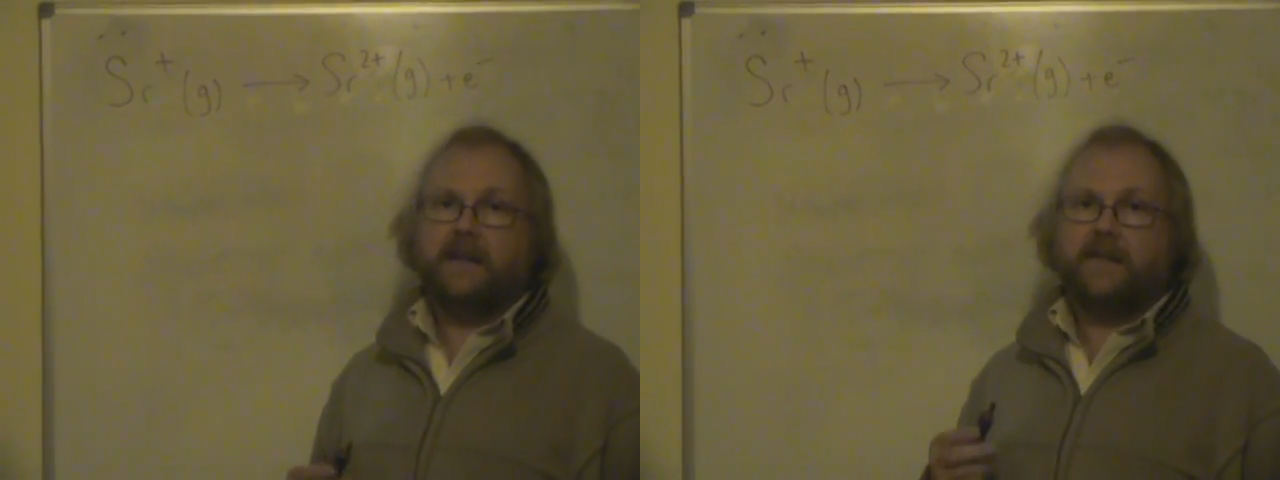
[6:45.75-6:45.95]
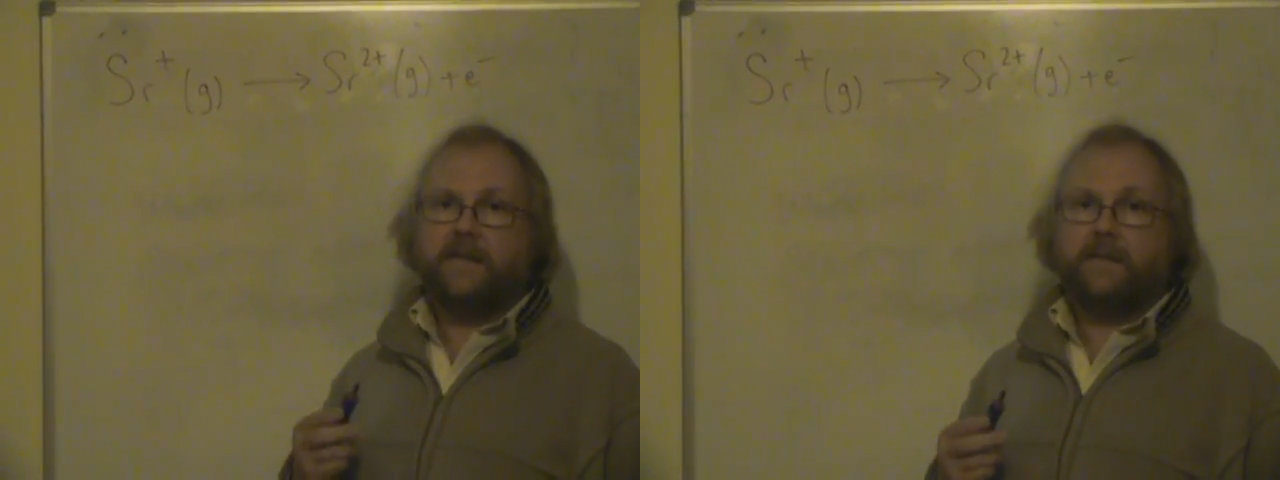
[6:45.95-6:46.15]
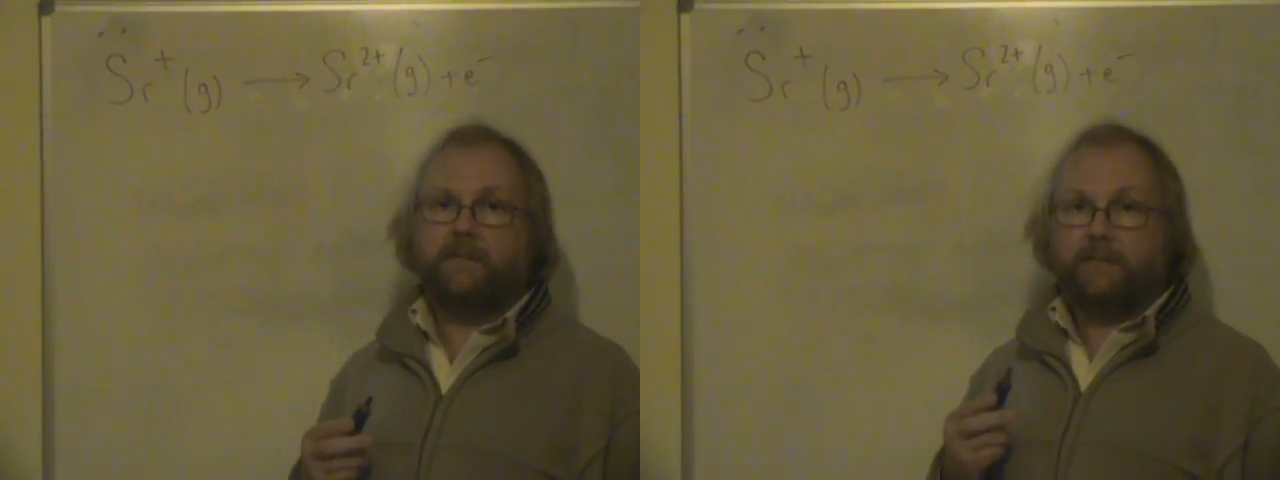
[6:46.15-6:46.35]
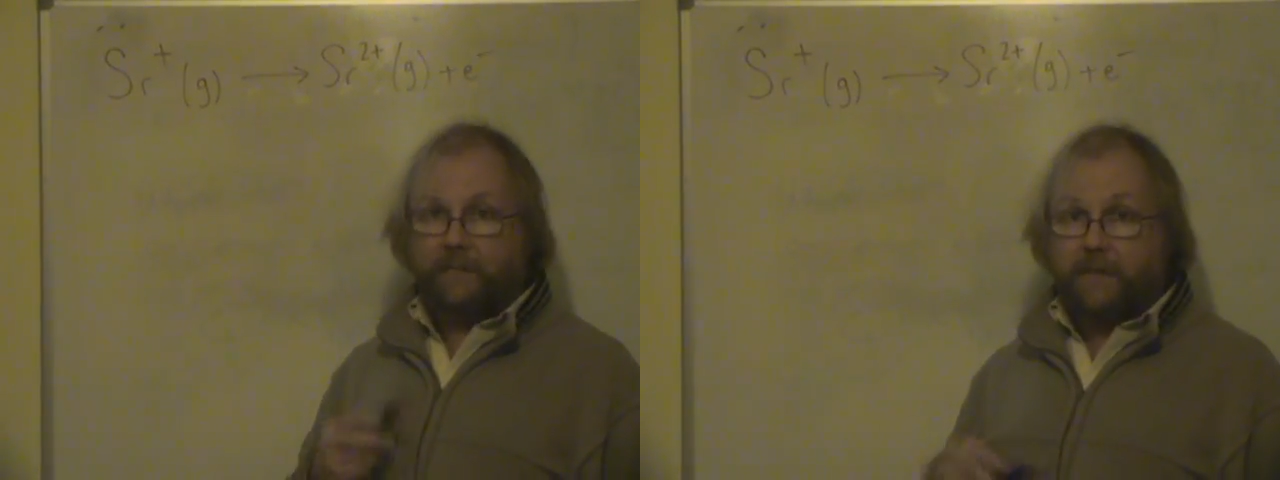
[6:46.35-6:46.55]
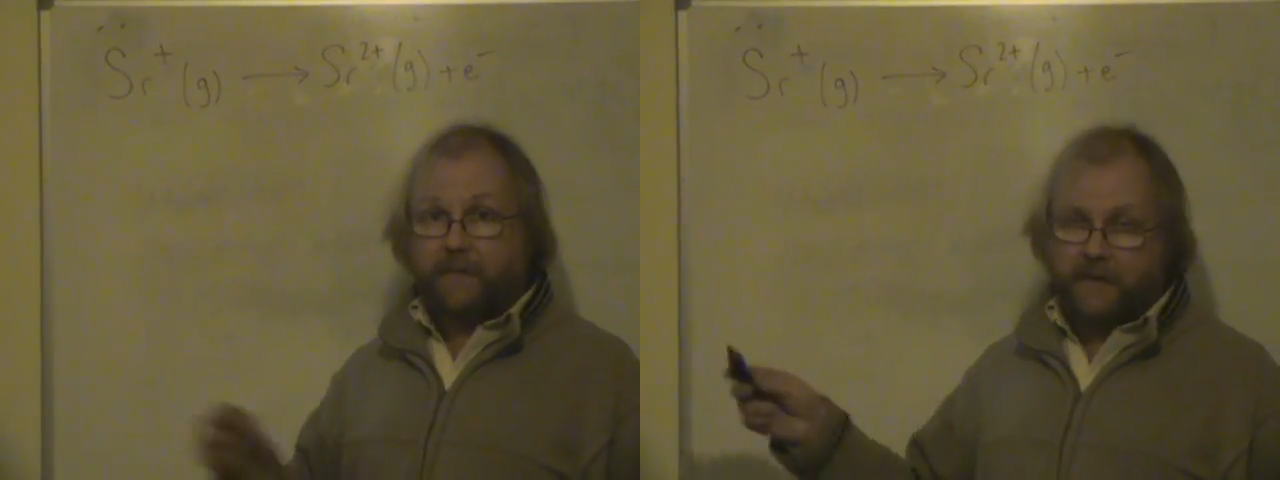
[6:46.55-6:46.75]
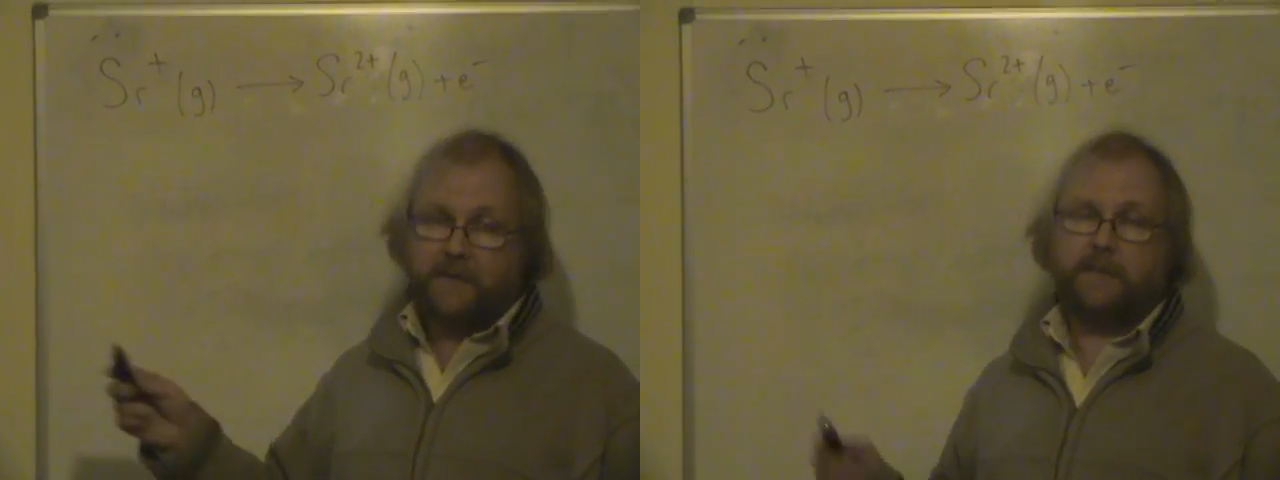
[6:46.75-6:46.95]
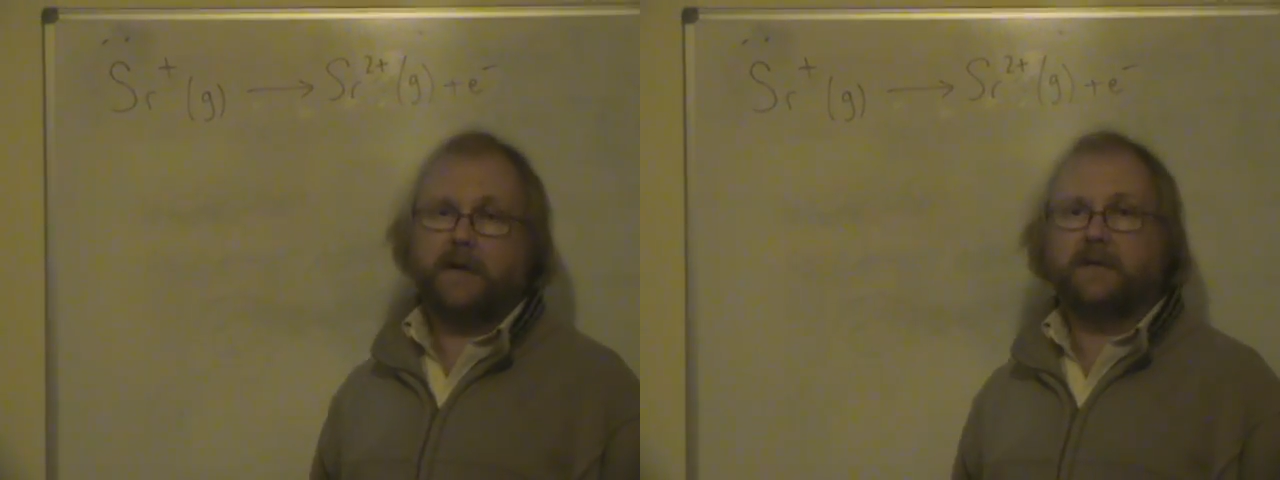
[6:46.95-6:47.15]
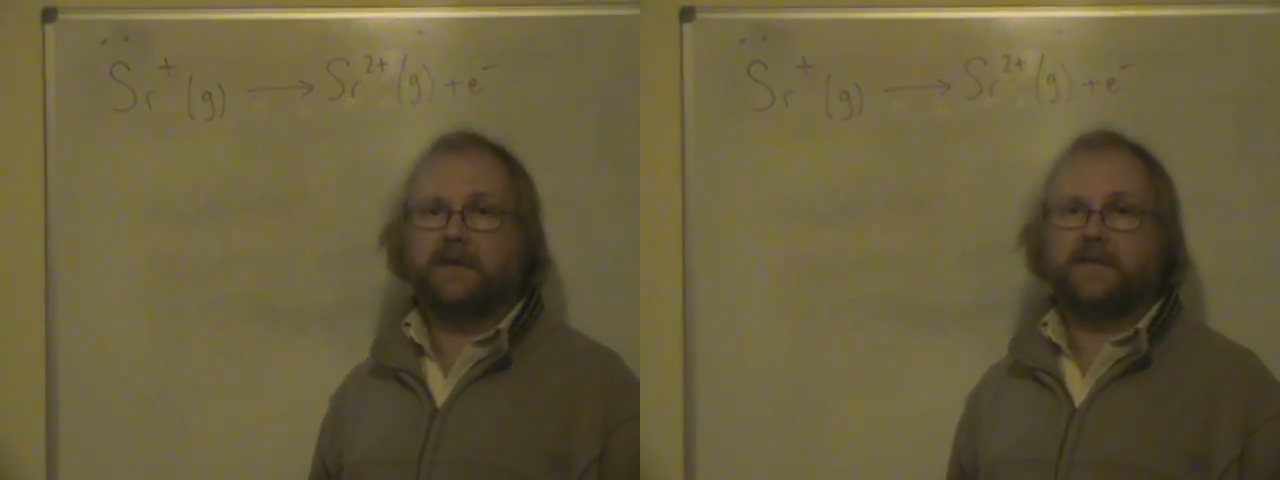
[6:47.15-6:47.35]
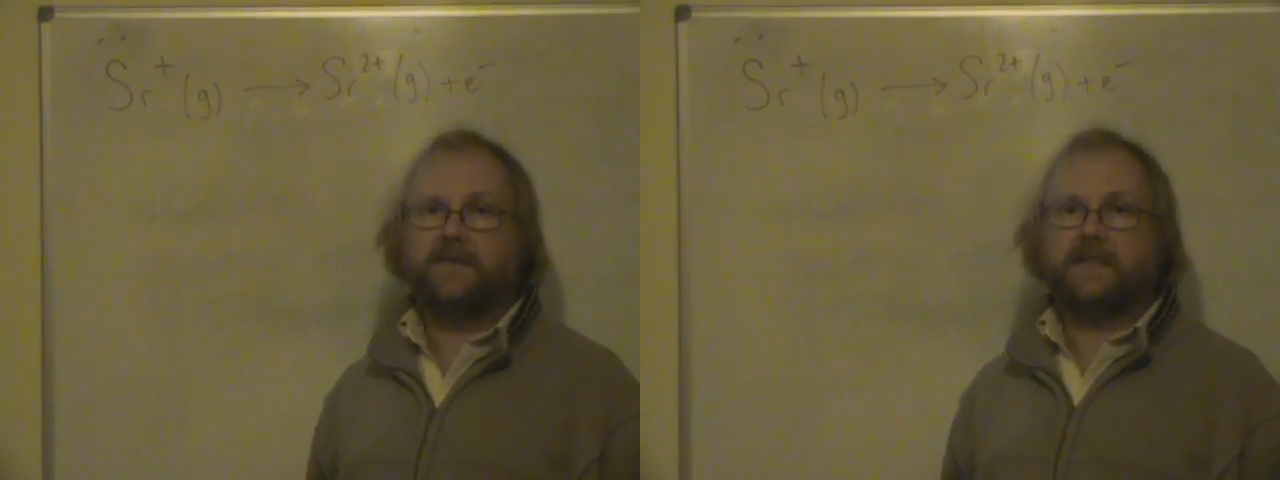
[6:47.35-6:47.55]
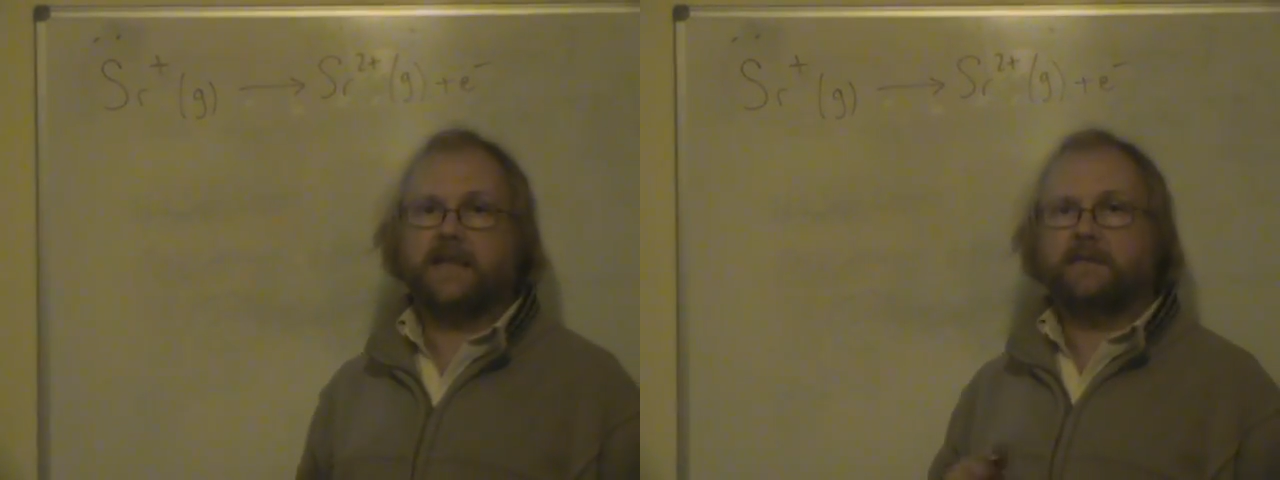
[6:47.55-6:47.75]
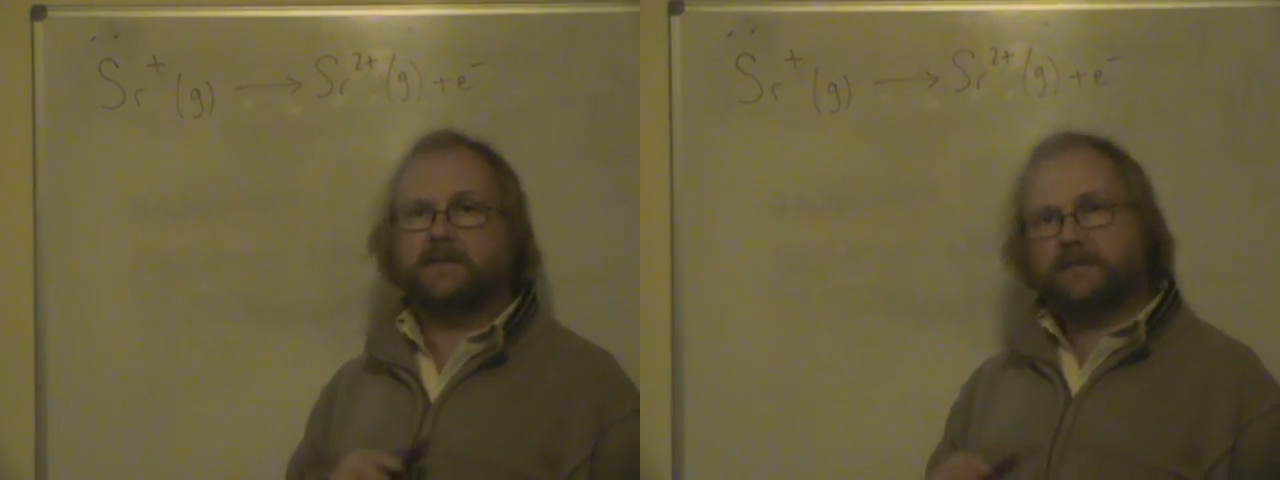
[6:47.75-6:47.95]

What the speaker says: the 5th period of the table.